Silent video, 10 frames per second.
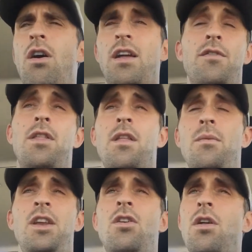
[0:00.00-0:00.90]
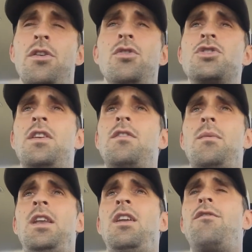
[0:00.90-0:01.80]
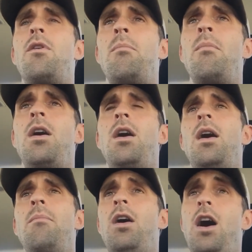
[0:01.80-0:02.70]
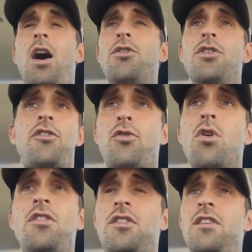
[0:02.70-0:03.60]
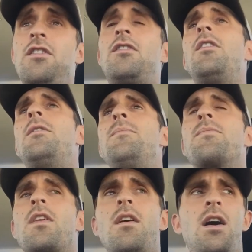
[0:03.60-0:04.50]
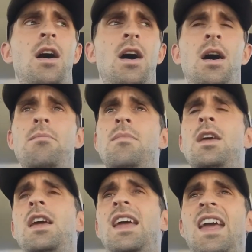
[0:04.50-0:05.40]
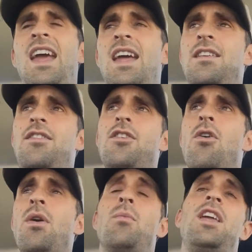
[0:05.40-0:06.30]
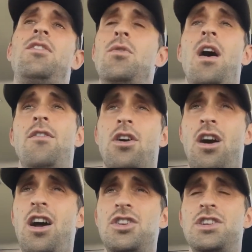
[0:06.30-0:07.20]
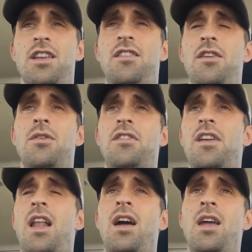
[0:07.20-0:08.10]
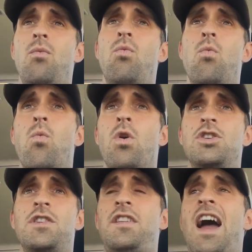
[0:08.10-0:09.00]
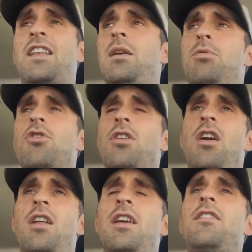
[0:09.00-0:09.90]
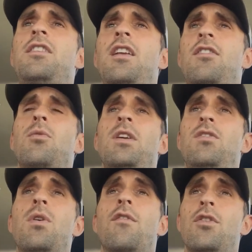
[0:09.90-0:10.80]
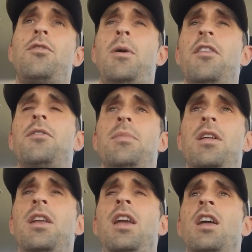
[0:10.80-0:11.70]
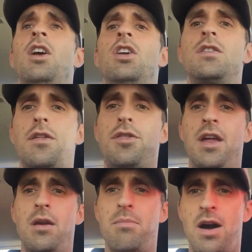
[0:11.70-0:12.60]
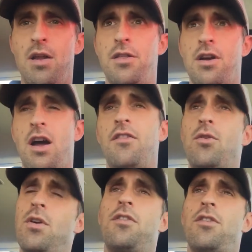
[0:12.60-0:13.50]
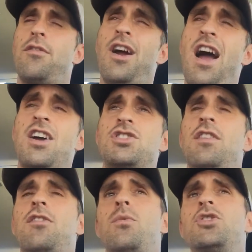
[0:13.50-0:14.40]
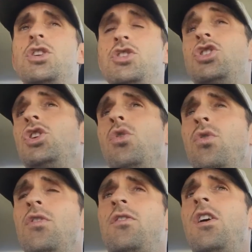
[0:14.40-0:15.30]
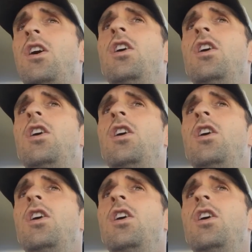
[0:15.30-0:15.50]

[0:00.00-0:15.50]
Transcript: everything that we need, all the nutrients that we need from other sources. And we do have a conscience. It's not like we're just acting purely on instinct, so we do have a responsibility to think about the consequences of our actions, so we should choose